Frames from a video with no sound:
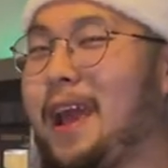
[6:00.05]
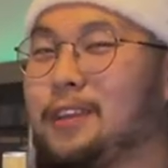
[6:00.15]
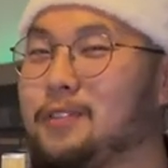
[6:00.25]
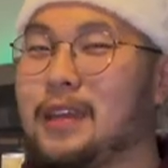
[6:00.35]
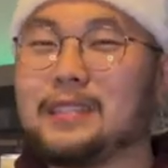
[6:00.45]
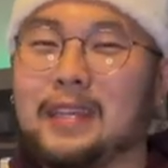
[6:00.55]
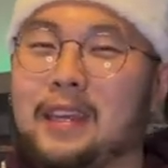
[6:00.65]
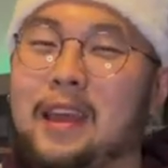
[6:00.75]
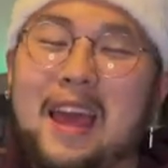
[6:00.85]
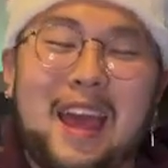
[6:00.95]
and you guys
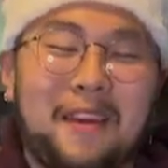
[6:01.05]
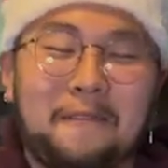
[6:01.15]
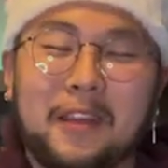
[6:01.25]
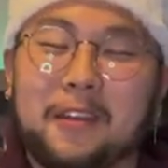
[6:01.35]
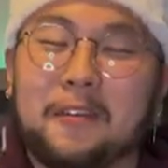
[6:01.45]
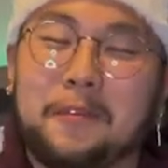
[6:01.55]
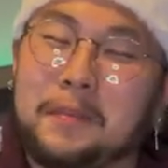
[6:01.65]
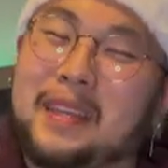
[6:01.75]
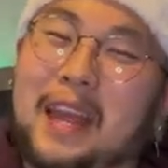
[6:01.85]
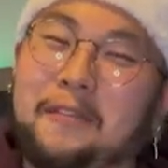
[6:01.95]
get a video from
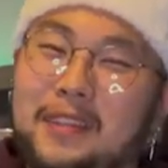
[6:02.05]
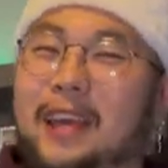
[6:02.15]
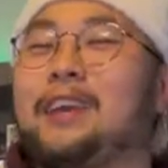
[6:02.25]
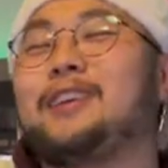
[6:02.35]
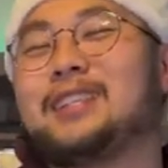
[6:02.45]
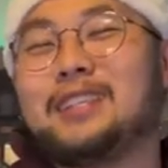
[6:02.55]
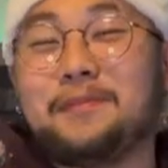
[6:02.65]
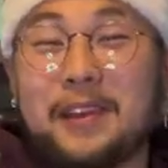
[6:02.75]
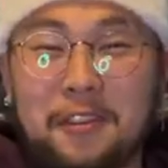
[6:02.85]
me every day. You get to see my